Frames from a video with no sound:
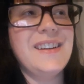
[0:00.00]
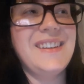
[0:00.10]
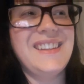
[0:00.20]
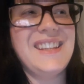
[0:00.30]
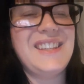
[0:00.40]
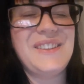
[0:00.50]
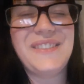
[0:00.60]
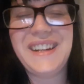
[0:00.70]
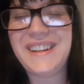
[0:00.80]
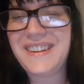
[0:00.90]
it's not
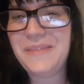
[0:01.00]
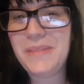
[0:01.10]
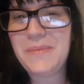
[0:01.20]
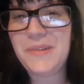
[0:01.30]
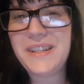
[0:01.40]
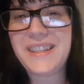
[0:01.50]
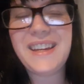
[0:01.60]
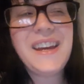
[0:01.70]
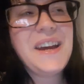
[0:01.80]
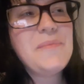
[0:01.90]
really a great memory, is
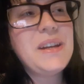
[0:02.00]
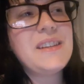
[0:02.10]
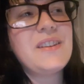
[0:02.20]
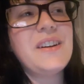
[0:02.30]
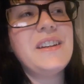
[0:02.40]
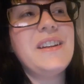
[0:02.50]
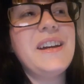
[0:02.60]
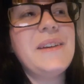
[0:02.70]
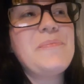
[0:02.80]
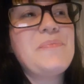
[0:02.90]
it? But it's kind of
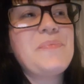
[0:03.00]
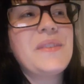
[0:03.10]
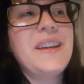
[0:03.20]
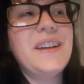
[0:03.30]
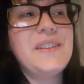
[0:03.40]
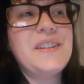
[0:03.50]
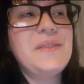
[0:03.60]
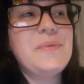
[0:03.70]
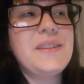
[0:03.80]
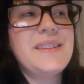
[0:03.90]
like, you know,
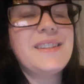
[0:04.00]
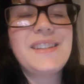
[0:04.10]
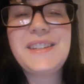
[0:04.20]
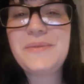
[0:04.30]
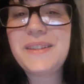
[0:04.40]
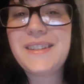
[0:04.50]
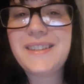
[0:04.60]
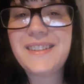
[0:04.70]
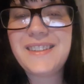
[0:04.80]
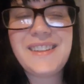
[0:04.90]
she was she
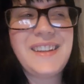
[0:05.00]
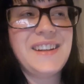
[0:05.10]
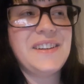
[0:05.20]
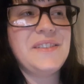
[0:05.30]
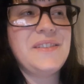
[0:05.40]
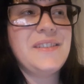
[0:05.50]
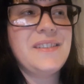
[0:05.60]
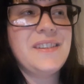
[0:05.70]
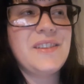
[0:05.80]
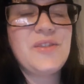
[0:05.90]
was you know
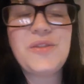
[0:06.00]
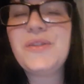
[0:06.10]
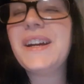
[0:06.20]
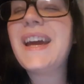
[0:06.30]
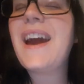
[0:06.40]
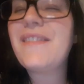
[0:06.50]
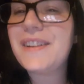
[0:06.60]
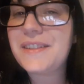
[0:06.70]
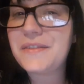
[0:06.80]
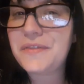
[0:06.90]
a strong
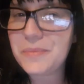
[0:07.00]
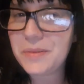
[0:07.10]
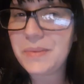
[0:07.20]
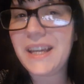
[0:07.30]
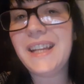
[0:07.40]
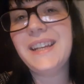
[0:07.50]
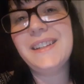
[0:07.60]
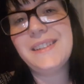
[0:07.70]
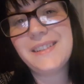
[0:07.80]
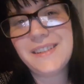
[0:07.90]
character from the
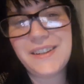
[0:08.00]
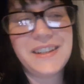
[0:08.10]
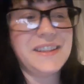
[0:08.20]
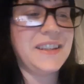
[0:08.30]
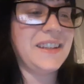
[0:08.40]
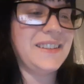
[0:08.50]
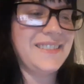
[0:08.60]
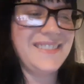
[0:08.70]
beginning, kind of thing.